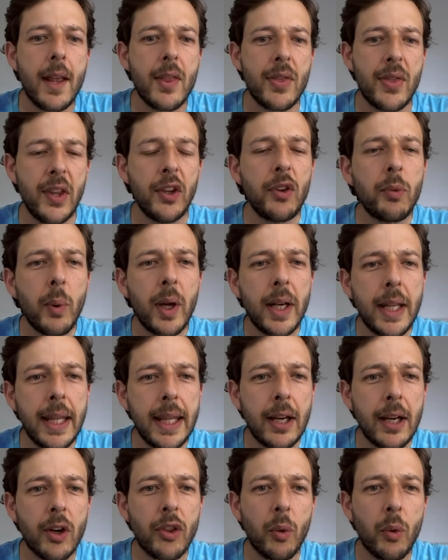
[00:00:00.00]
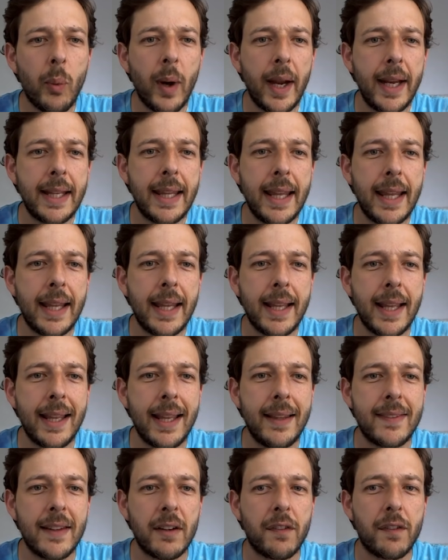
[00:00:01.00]
This one here, the white king
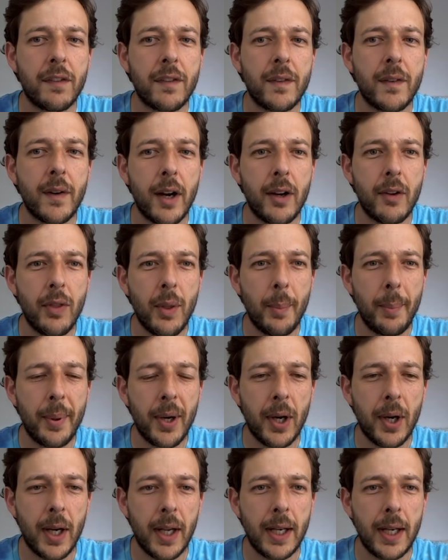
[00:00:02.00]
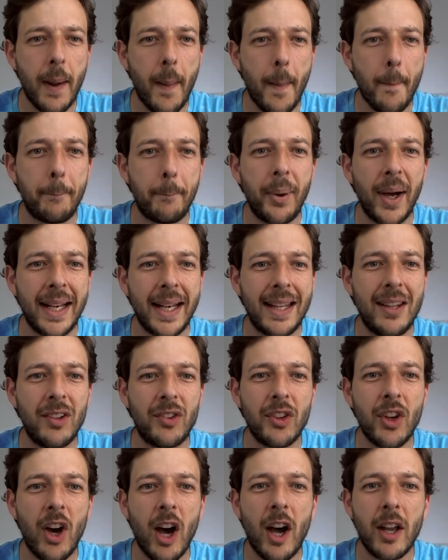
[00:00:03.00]
is in front of the pawn, but he's
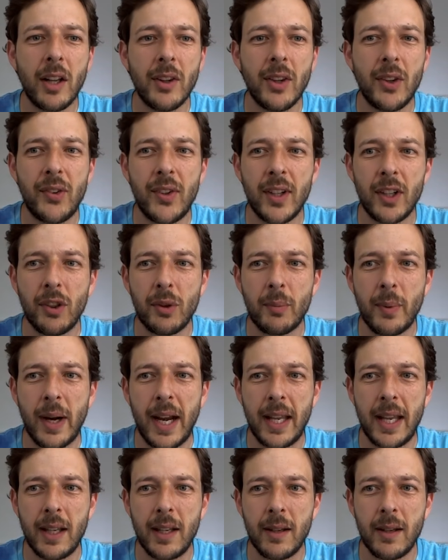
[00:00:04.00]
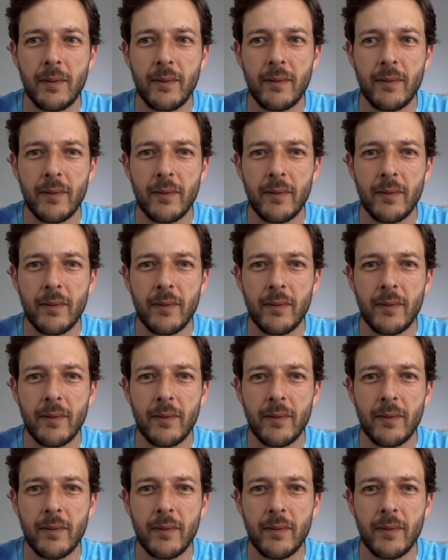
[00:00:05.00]
not on the 6th rank.